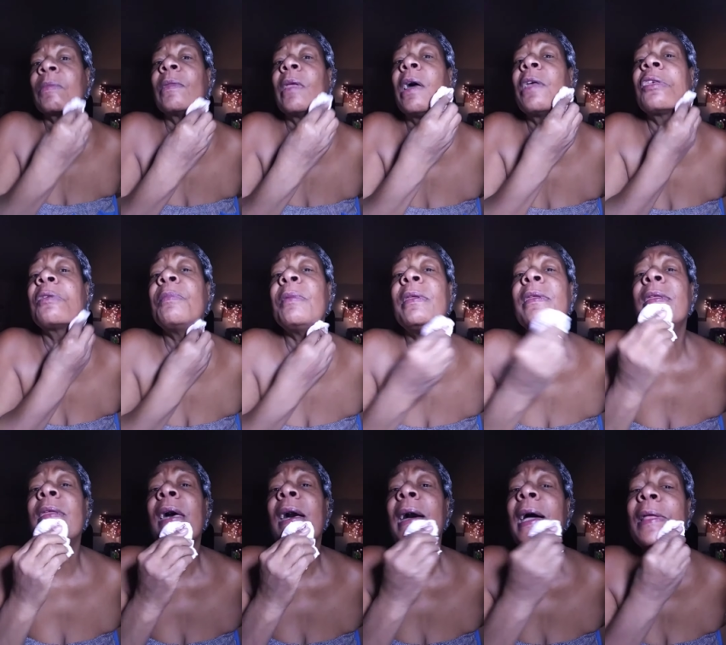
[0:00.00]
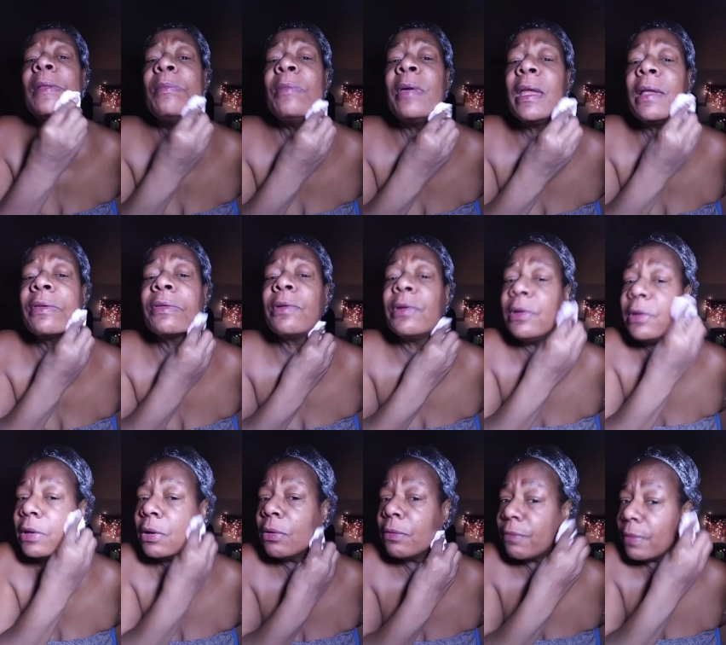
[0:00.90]
Now it's been 9 minutes, so you
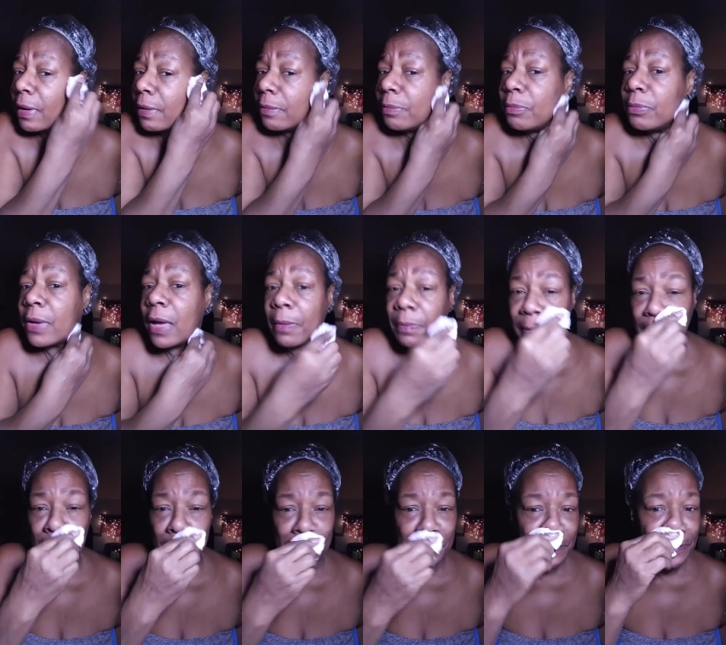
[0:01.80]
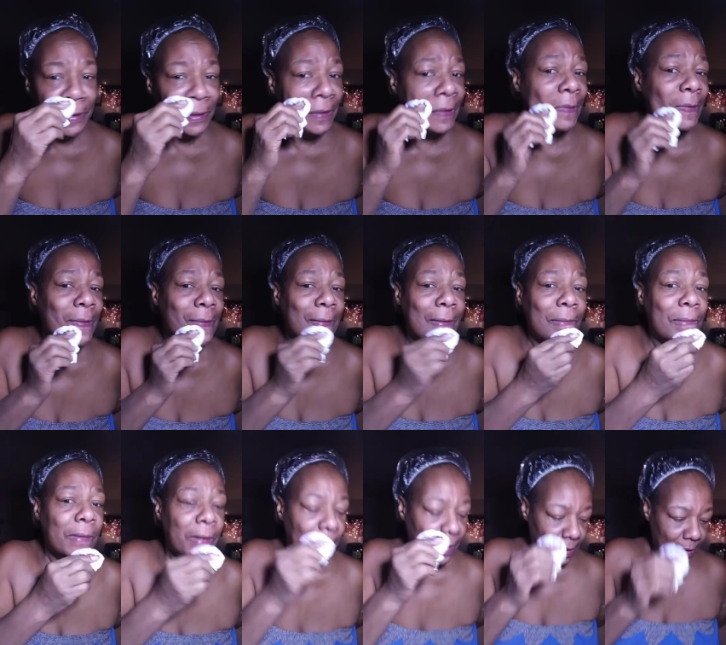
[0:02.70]
know if I upload this to YouTube,
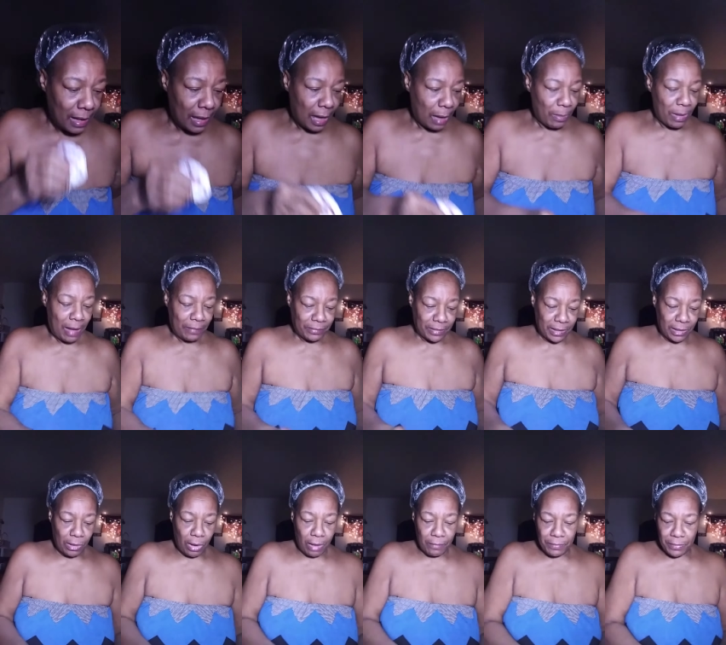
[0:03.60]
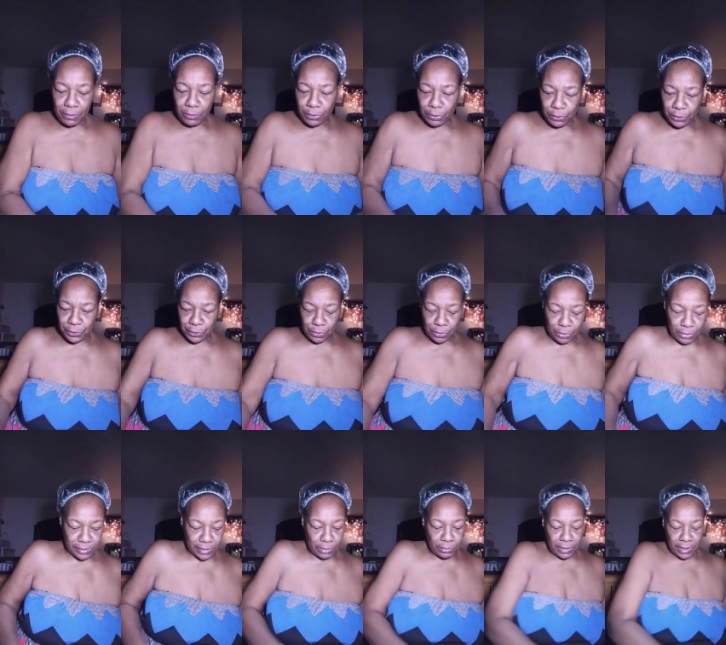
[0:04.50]
I'm going to have to get off here real soon
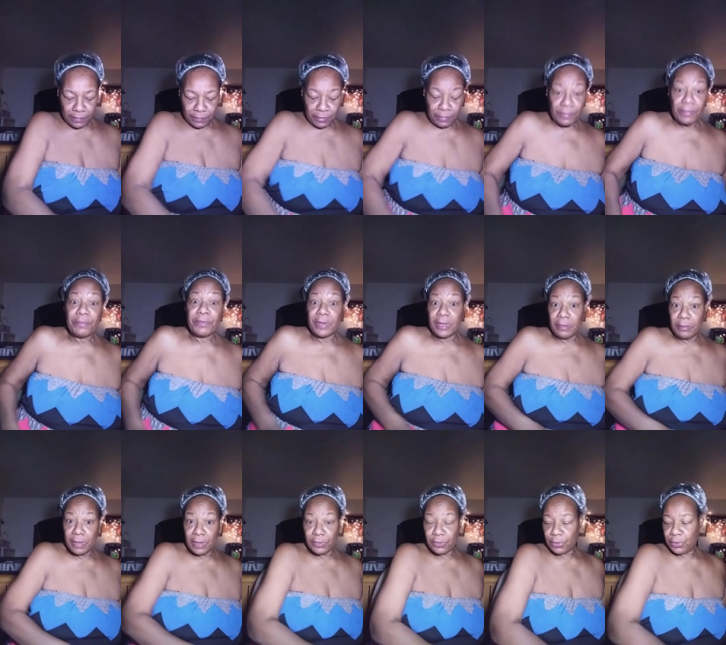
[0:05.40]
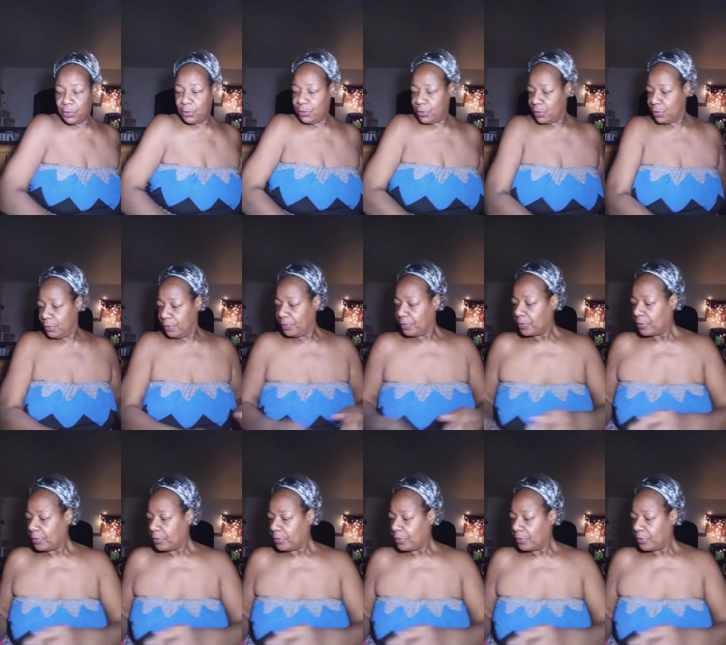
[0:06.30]
because they only give you 15 minutes on YouTube.